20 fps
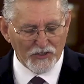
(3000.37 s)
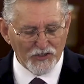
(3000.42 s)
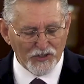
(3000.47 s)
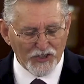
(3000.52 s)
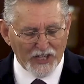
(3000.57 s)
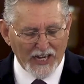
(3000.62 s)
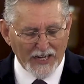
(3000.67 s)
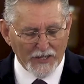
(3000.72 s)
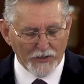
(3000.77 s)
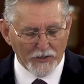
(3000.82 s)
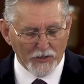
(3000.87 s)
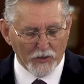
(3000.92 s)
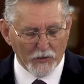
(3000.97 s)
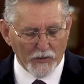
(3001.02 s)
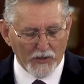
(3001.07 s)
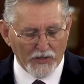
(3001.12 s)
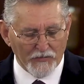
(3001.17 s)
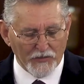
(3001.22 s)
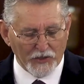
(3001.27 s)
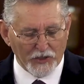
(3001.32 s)
shadow
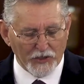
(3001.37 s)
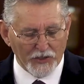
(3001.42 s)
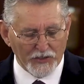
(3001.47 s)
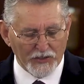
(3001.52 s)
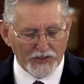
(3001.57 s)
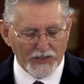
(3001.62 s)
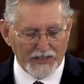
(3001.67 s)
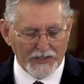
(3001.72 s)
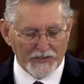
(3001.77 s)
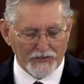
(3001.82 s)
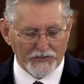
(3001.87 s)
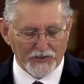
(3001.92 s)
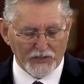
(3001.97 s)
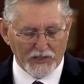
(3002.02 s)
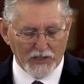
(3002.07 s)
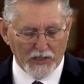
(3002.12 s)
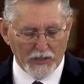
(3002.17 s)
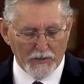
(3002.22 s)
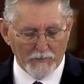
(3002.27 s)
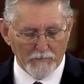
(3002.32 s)
of the good things to
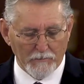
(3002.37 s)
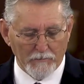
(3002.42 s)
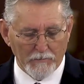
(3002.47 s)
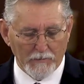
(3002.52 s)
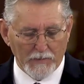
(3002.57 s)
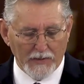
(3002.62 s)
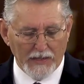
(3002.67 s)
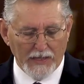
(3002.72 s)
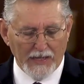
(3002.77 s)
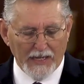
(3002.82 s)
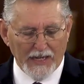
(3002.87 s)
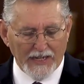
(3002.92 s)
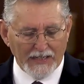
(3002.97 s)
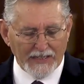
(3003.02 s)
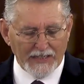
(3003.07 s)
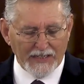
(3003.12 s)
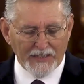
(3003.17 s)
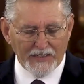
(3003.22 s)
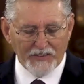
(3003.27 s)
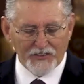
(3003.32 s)
come
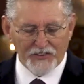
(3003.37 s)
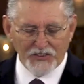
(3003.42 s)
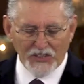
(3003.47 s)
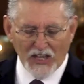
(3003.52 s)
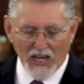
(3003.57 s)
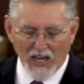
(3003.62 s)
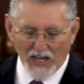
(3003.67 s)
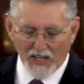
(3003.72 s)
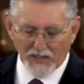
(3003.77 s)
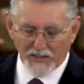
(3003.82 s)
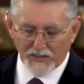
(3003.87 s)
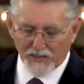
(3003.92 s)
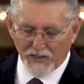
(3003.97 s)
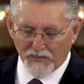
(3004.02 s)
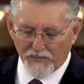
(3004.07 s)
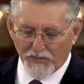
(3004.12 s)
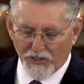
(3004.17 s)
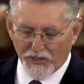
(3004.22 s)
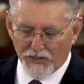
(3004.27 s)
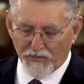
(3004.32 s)
and it is not the
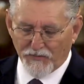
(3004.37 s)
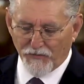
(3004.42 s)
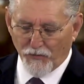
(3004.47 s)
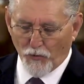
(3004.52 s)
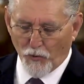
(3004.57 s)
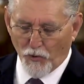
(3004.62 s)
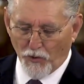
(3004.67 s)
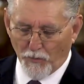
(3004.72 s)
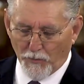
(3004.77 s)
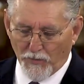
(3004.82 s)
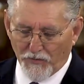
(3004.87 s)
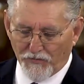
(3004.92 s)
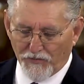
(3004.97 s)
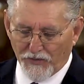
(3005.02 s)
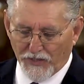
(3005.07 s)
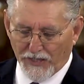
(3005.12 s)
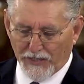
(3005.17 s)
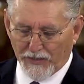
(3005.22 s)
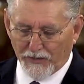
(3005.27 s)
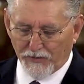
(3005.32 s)
very form of
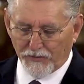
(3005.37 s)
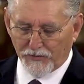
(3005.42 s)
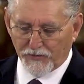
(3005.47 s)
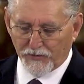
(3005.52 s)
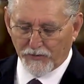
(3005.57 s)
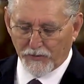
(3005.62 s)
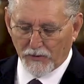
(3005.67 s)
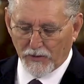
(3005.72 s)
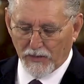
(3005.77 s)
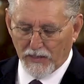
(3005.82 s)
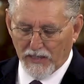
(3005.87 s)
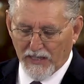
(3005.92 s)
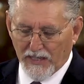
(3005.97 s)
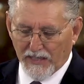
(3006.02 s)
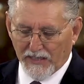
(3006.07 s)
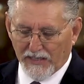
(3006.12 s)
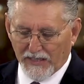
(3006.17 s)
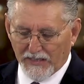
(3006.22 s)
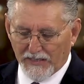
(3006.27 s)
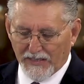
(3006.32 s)
things,
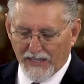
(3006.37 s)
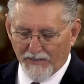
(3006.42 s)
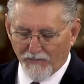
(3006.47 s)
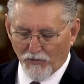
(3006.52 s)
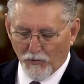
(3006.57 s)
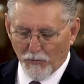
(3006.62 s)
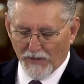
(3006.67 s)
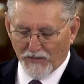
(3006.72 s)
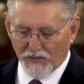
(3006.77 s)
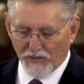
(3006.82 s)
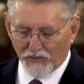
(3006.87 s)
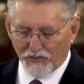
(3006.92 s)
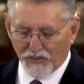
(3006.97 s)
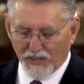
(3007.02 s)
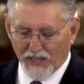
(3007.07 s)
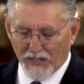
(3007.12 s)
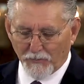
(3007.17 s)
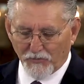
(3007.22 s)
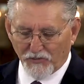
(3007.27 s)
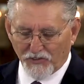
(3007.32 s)
can never by the
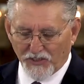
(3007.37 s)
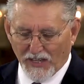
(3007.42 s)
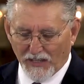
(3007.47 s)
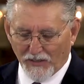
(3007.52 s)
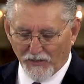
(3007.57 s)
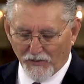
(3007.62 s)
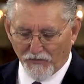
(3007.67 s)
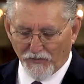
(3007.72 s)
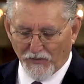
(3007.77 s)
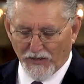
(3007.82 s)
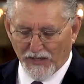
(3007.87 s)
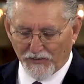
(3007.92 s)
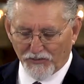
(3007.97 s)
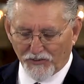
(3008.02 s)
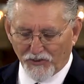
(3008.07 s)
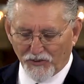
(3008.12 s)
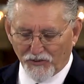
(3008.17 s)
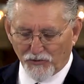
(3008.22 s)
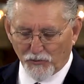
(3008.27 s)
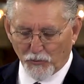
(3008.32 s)
same
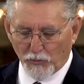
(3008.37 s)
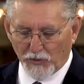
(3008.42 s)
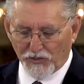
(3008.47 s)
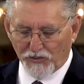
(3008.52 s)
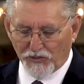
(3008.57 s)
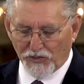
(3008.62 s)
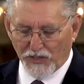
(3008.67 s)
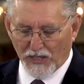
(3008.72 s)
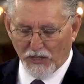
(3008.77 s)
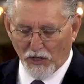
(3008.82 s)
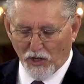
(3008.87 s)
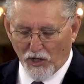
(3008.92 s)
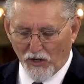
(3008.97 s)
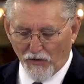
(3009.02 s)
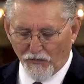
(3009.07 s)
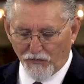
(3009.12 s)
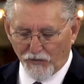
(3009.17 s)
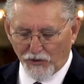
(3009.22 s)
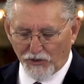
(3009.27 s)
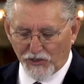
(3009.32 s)
sacrifices which they
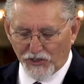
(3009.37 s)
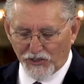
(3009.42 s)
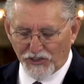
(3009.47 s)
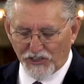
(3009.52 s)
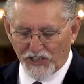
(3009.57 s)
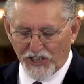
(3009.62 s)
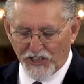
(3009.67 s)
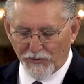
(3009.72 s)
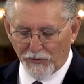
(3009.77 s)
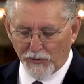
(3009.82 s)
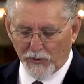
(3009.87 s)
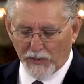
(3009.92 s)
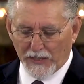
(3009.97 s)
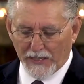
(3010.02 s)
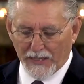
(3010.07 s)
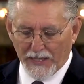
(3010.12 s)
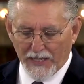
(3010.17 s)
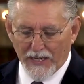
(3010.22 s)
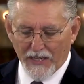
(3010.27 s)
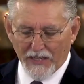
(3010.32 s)
offer
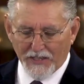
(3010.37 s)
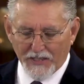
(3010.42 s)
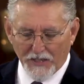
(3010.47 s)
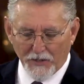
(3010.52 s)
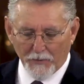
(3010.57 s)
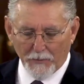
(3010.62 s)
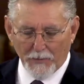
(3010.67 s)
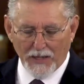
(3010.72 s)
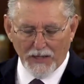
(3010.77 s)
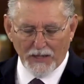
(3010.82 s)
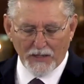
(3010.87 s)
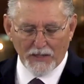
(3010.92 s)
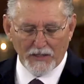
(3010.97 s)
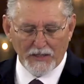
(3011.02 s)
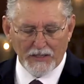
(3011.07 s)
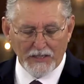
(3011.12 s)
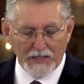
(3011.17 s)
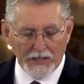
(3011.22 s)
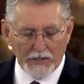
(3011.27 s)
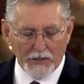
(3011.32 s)
continually year by
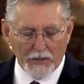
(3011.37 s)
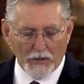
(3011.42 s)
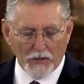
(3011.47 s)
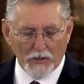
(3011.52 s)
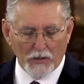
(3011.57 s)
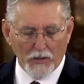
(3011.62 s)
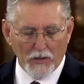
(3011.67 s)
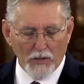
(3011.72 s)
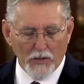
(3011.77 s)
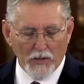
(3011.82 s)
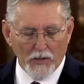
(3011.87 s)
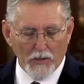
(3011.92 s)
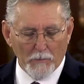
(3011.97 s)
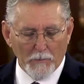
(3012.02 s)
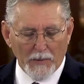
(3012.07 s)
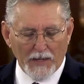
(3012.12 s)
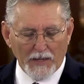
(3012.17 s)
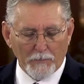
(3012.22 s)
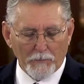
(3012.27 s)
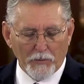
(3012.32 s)
year
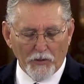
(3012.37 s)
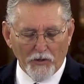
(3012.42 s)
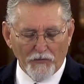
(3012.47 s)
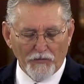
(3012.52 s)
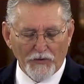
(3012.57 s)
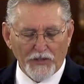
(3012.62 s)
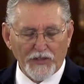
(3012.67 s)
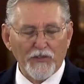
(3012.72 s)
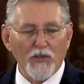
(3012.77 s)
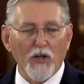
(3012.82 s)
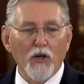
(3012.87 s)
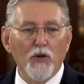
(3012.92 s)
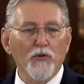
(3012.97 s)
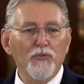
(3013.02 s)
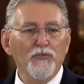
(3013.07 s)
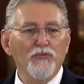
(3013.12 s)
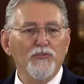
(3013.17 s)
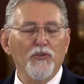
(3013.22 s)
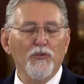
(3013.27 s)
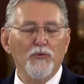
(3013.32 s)
make perfect
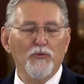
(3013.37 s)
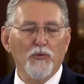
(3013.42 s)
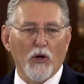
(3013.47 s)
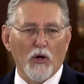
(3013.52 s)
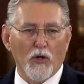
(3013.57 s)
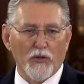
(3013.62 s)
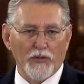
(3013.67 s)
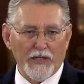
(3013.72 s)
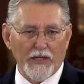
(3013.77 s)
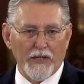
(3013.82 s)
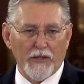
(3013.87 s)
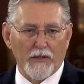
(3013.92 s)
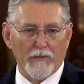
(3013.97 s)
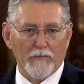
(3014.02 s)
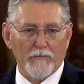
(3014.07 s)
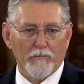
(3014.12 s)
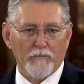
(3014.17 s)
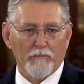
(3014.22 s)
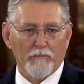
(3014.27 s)
those who draw near.